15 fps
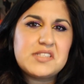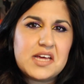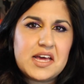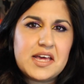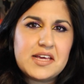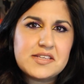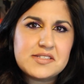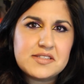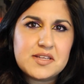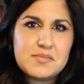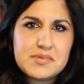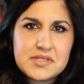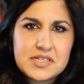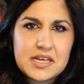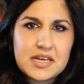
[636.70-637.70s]
size
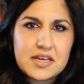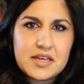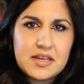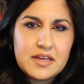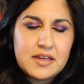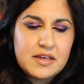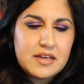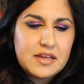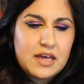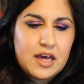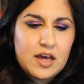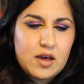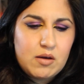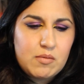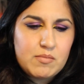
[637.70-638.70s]
lipstick.
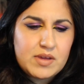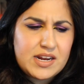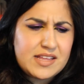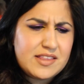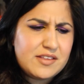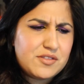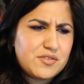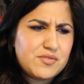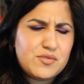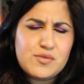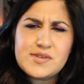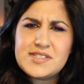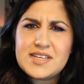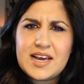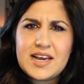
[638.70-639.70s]
And I think their
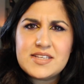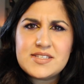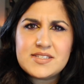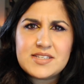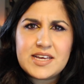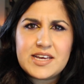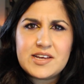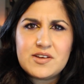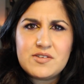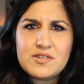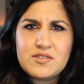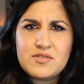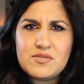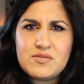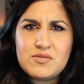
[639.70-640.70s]
full size is like
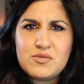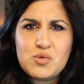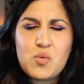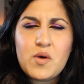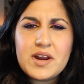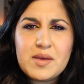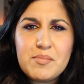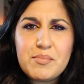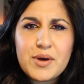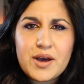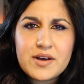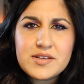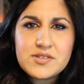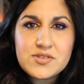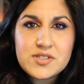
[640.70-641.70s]
20
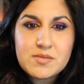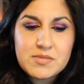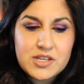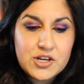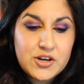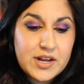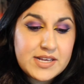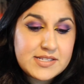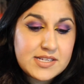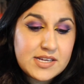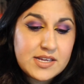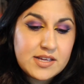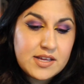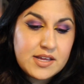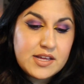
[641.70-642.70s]
bucks or something
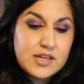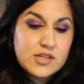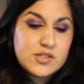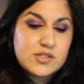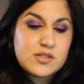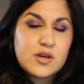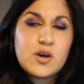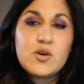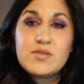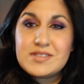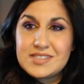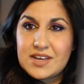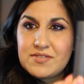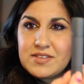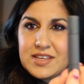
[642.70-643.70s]
crazy. So
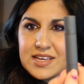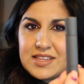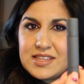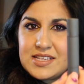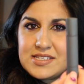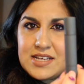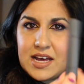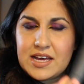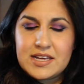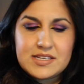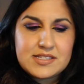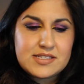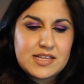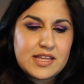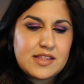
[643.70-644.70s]
definitely get these
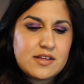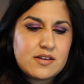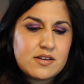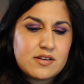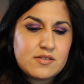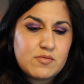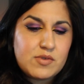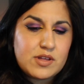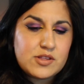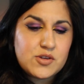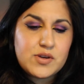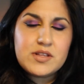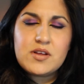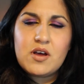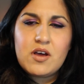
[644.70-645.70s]
guys. And then
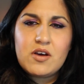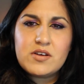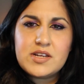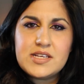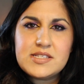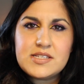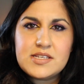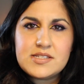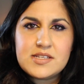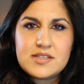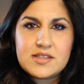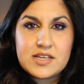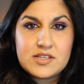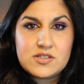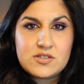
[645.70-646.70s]
during the holiday
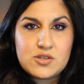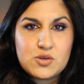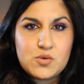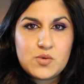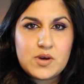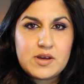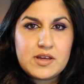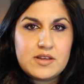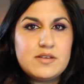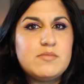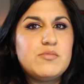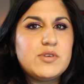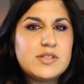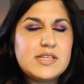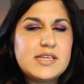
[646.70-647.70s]
season, they do
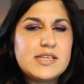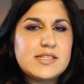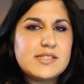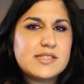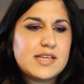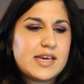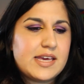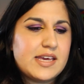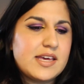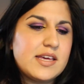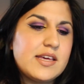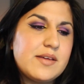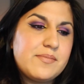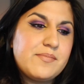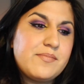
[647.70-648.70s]
release like